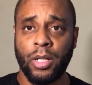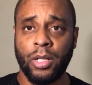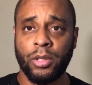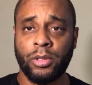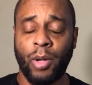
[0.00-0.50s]

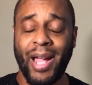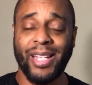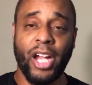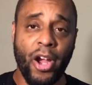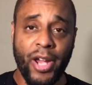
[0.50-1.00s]
So I
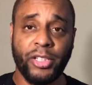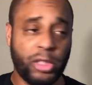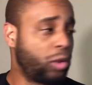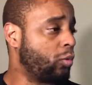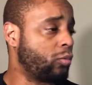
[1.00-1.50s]
encourage
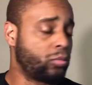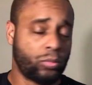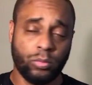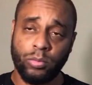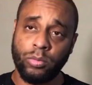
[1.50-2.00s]
you,
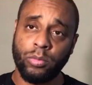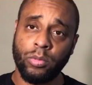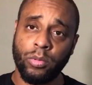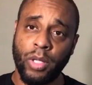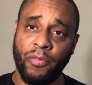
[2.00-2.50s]

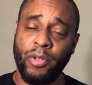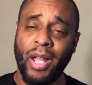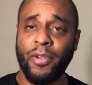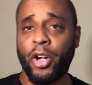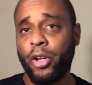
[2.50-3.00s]
if you
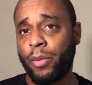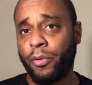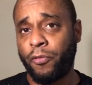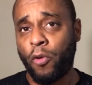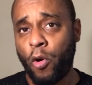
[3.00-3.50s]
never heard it
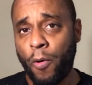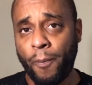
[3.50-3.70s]
before,